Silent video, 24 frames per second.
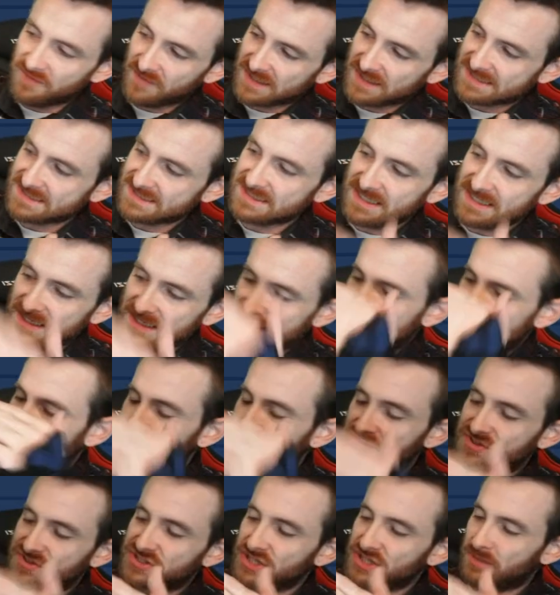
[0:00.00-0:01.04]
I see it. Thank
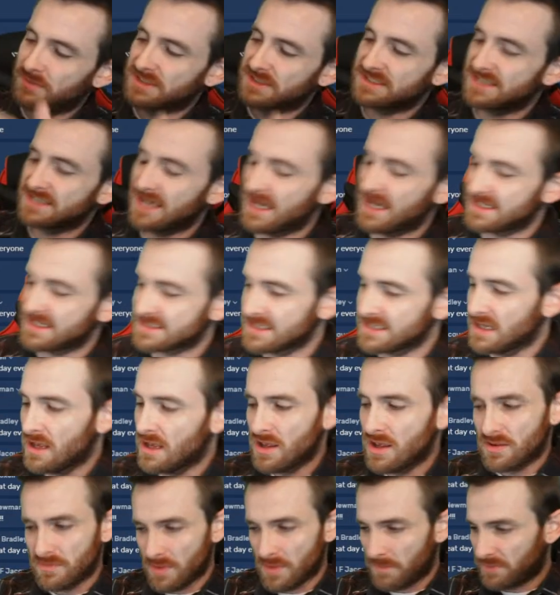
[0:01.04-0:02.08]
you so much, guys.
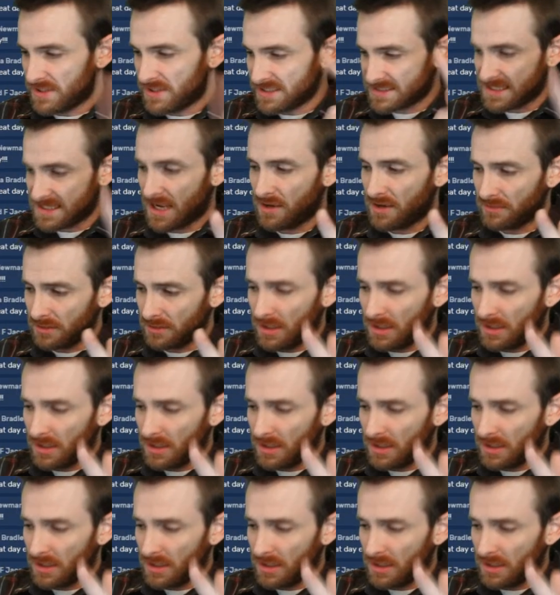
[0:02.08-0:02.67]
Peace out.